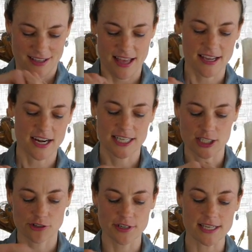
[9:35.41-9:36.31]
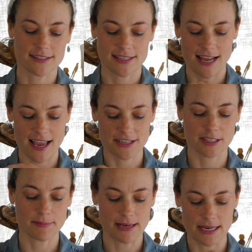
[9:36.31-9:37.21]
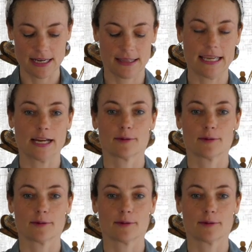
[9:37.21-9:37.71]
I got it in Greece, and I actually bought it at the